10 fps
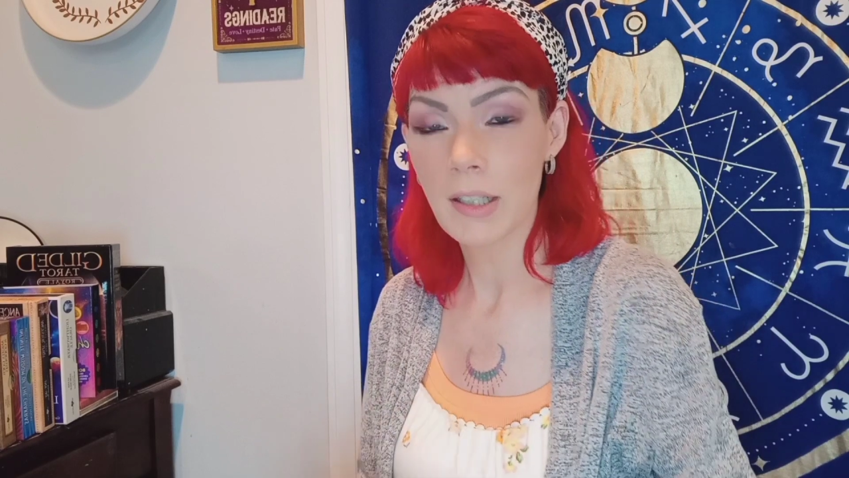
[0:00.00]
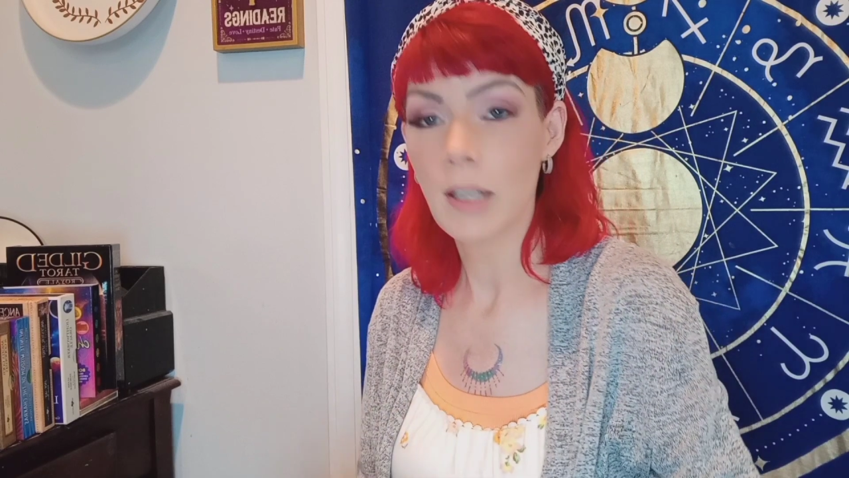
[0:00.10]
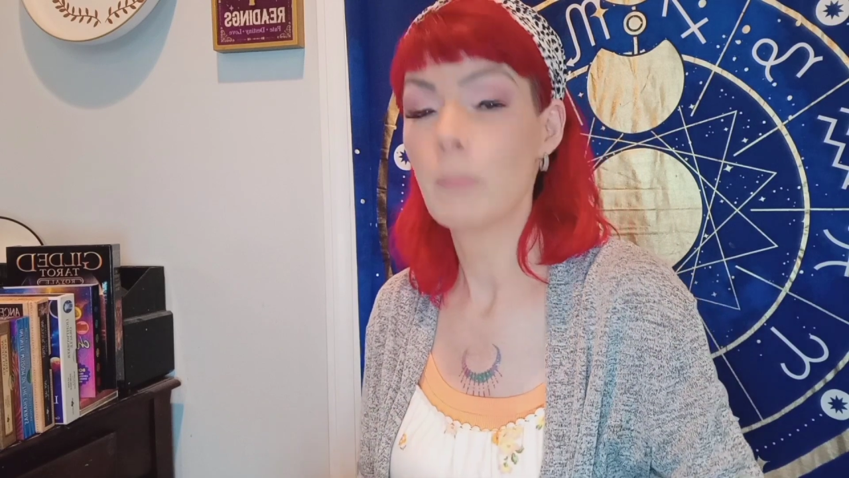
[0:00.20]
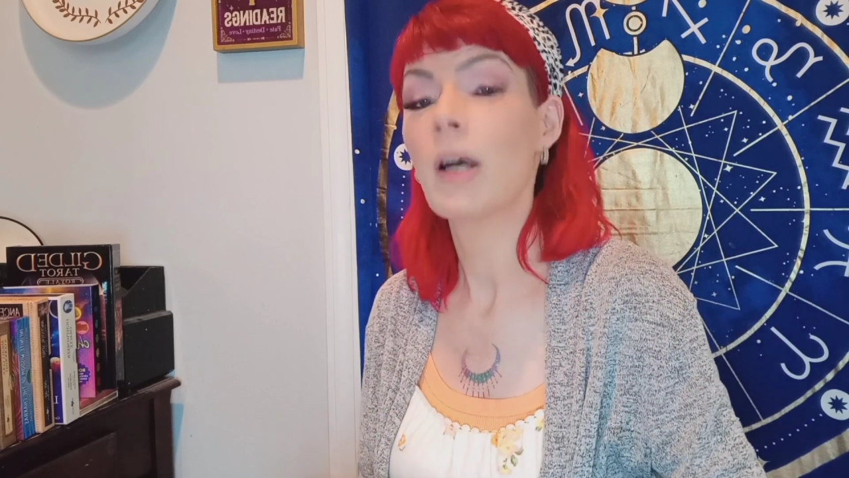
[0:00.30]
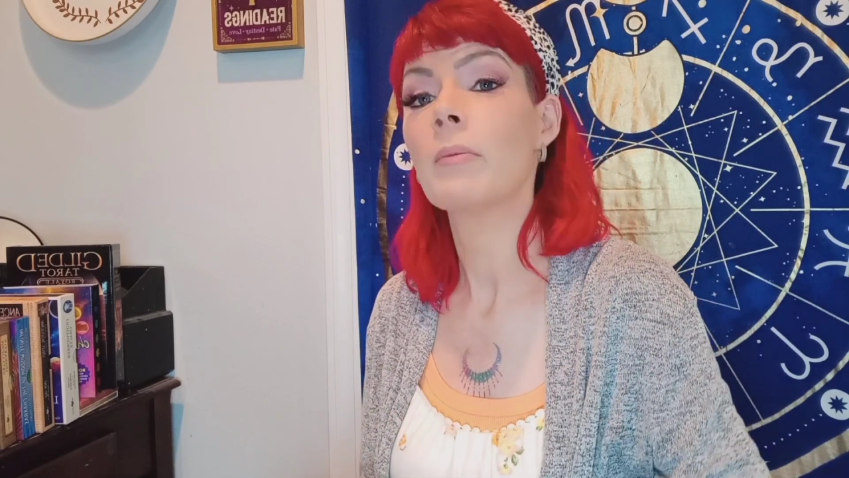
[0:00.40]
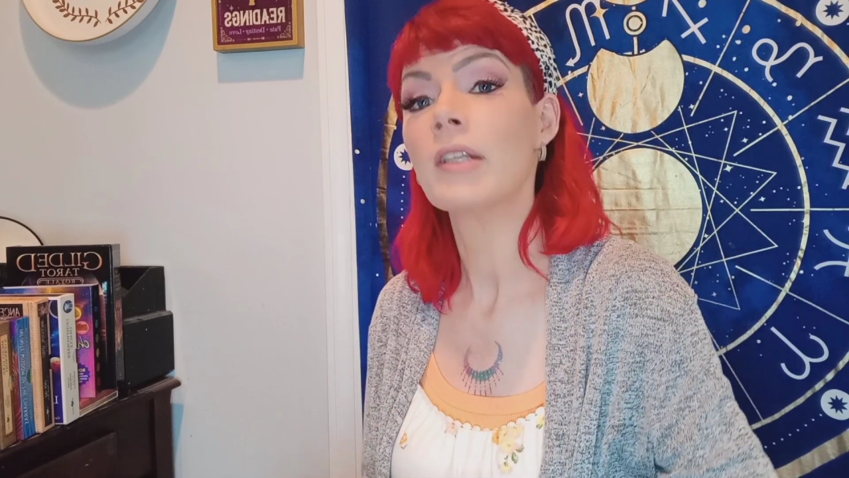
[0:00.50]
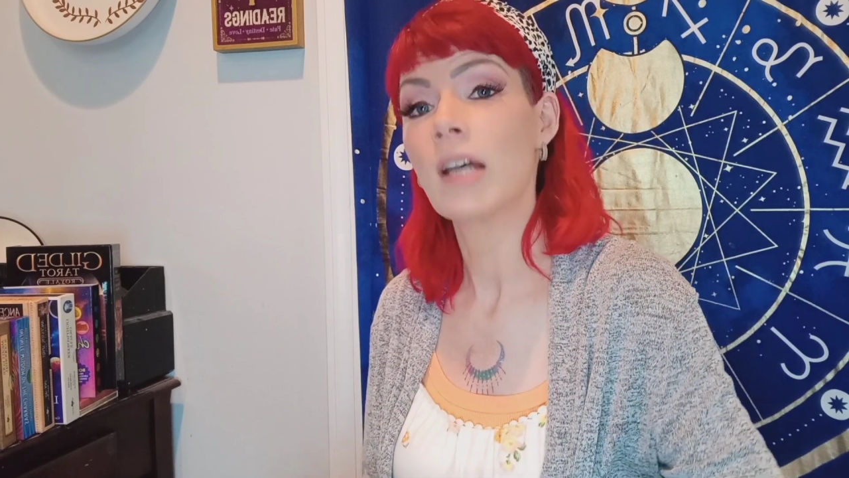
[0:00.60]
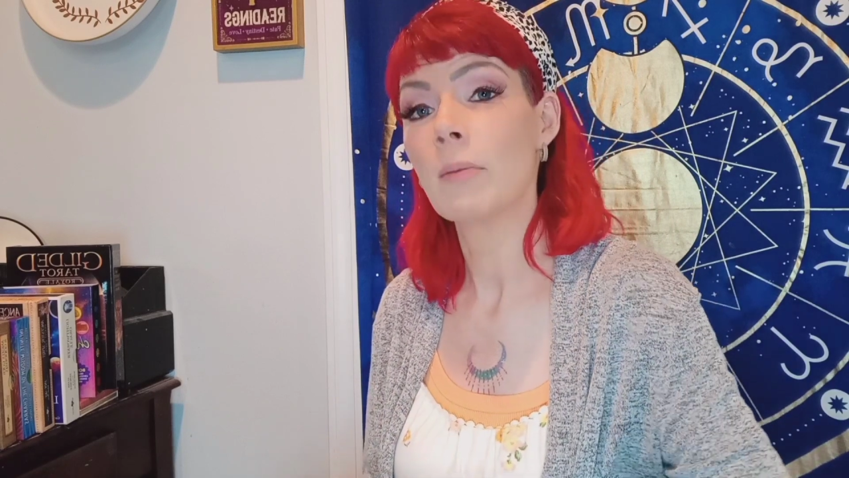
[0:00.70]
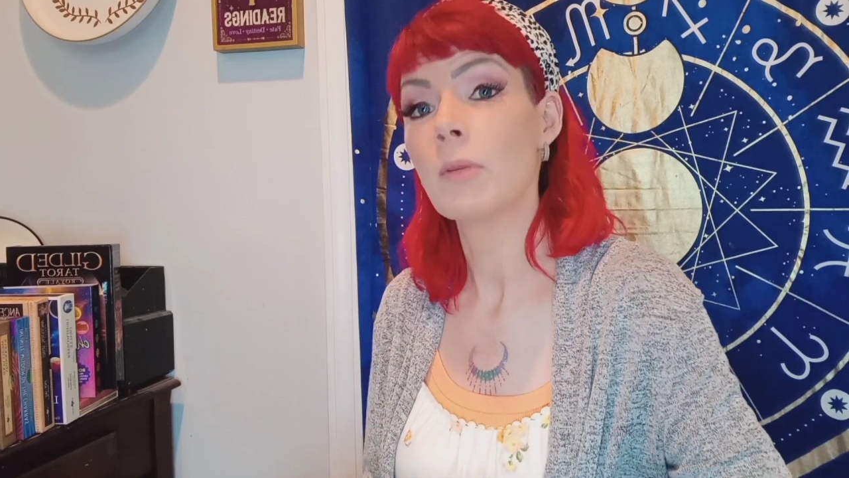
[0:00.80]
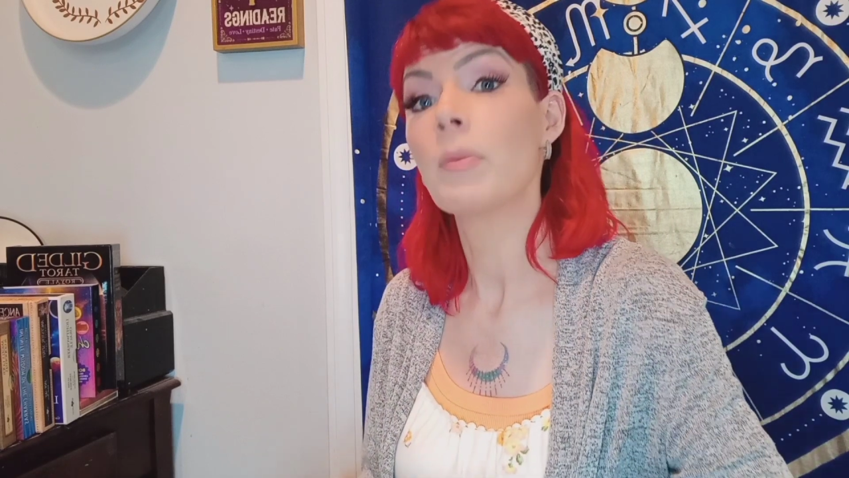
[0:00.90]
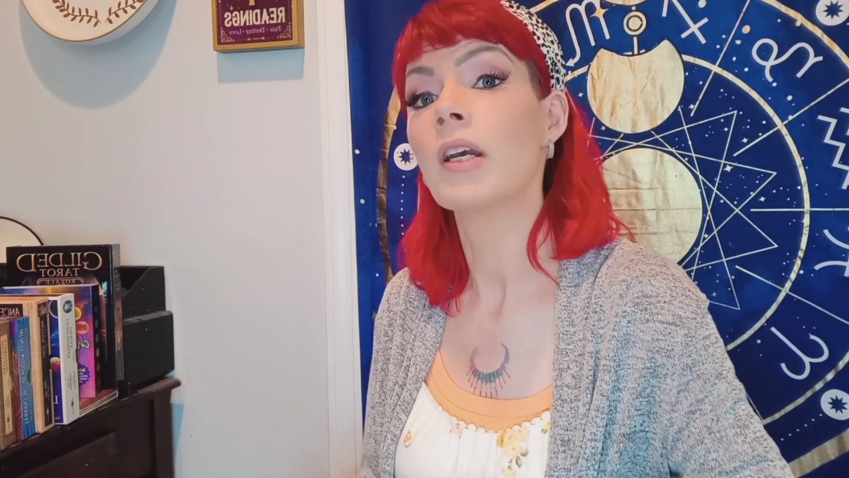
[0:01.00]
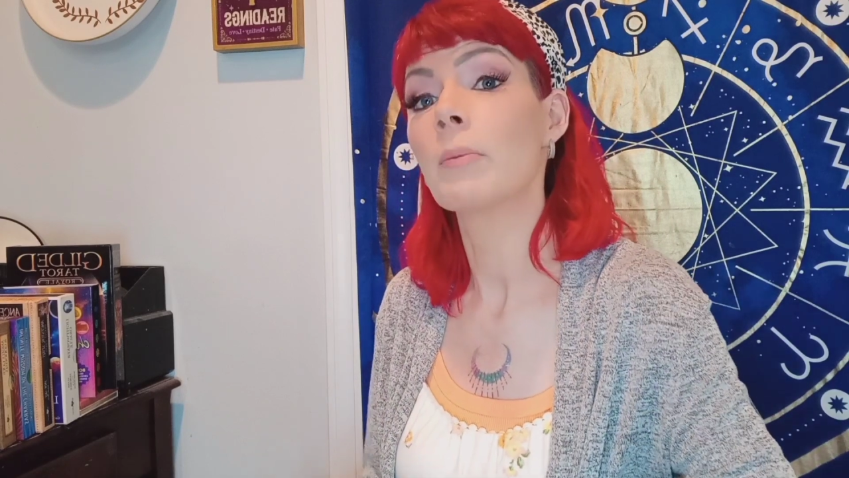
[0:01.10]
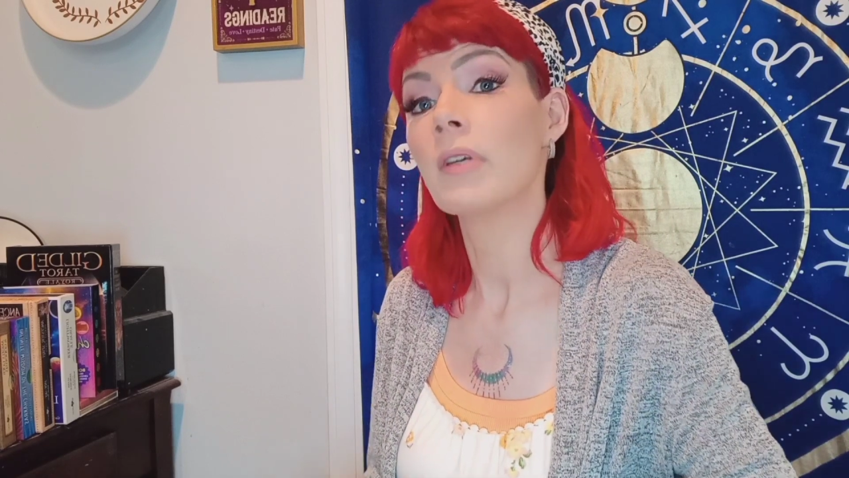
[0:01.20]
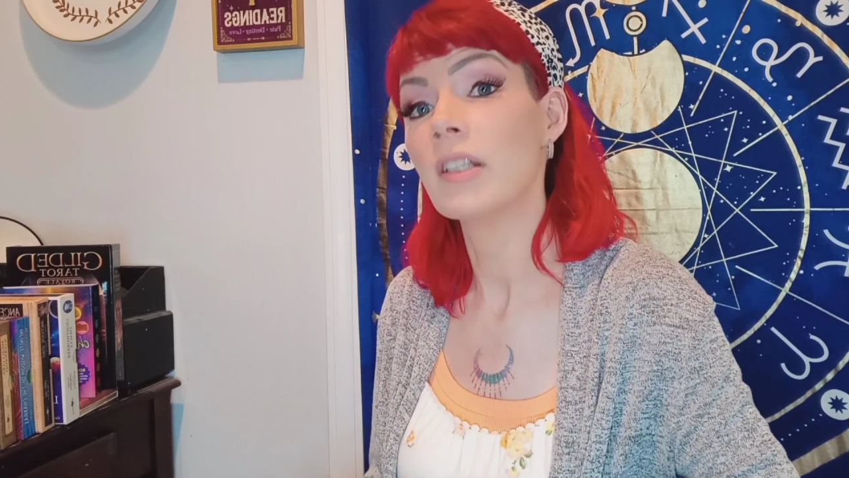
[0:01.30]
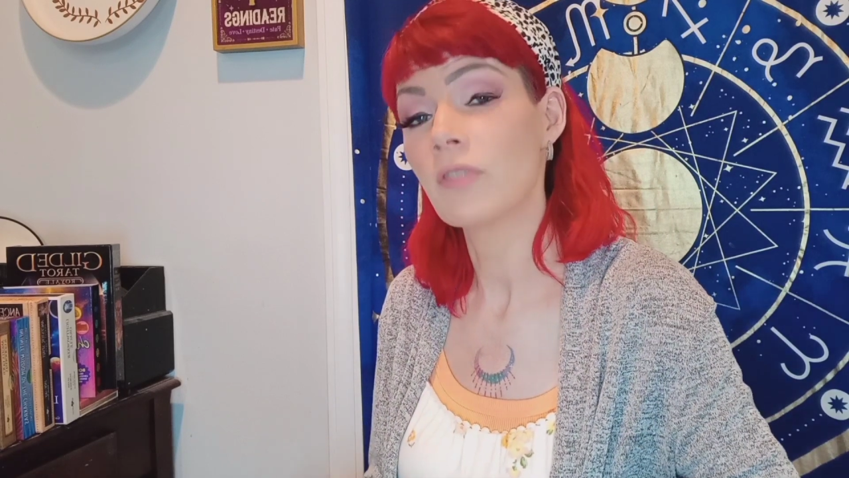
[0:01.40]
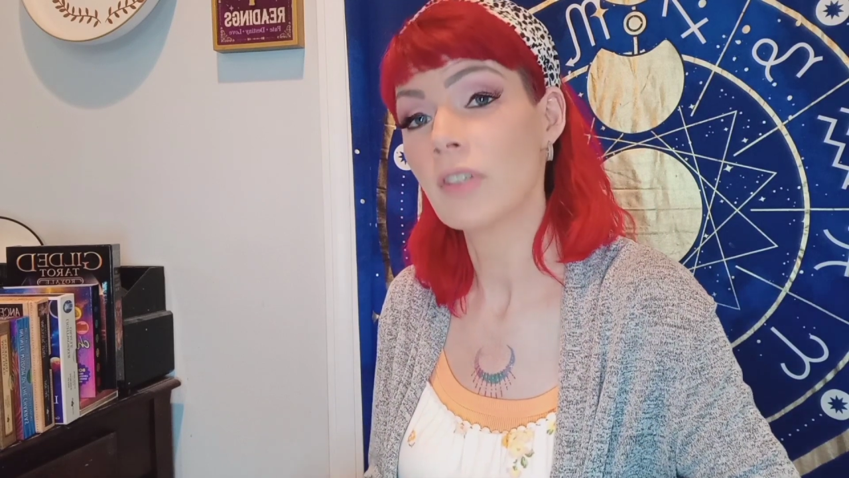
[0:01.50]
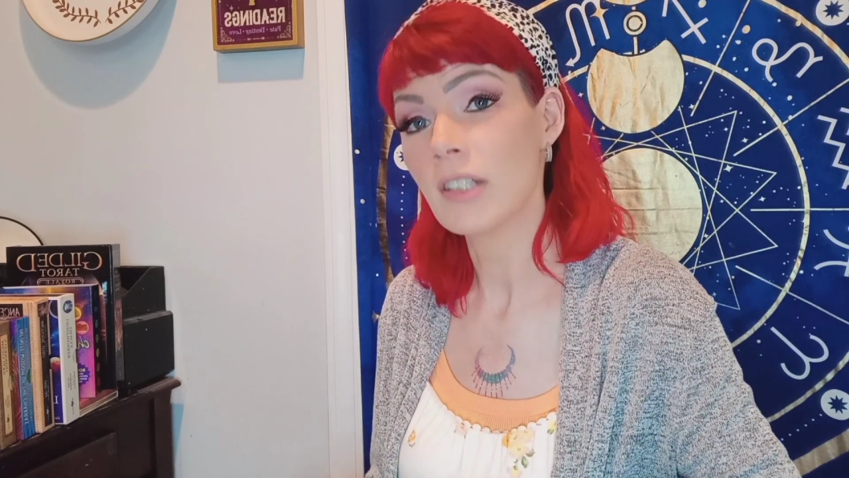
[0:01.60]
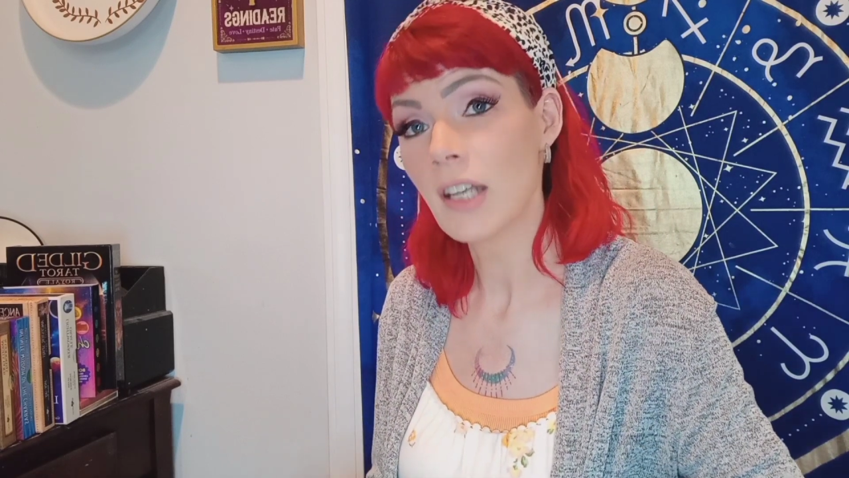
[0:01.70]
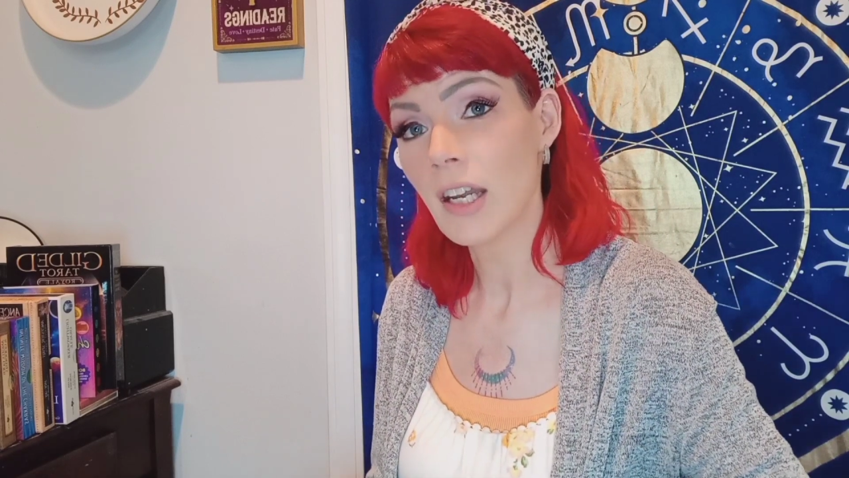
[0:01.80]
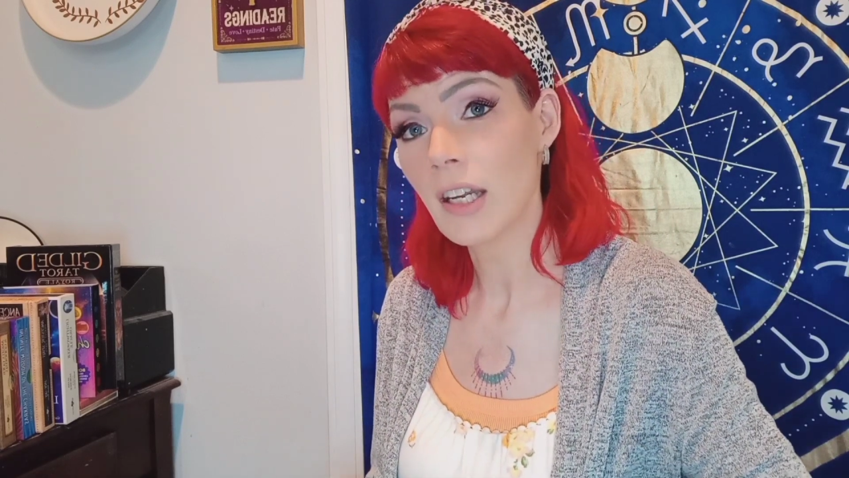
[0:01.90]
it might be time to pick up a different
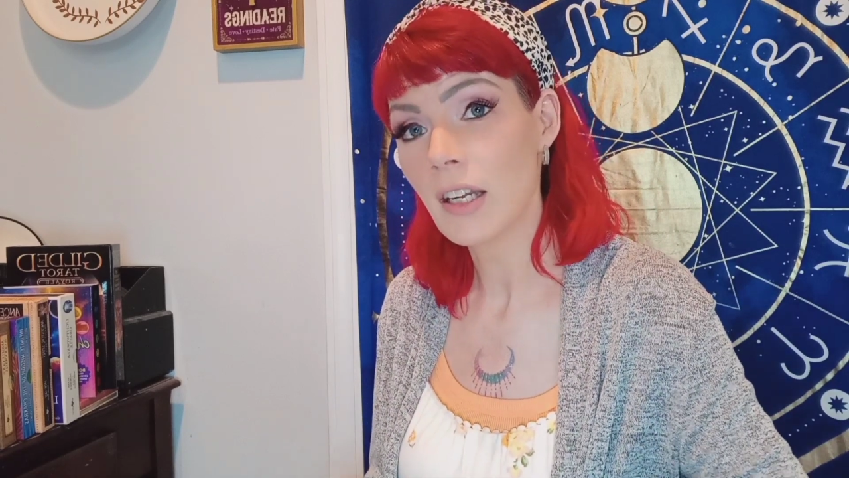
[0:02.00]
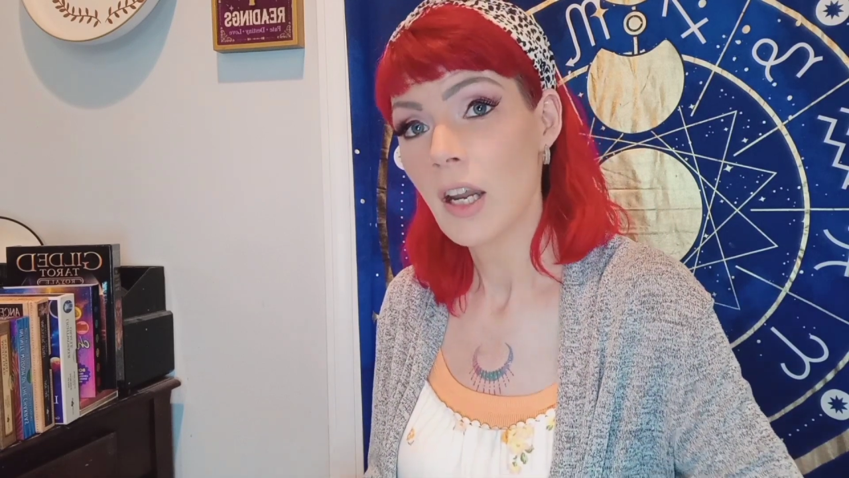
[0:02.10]
deck,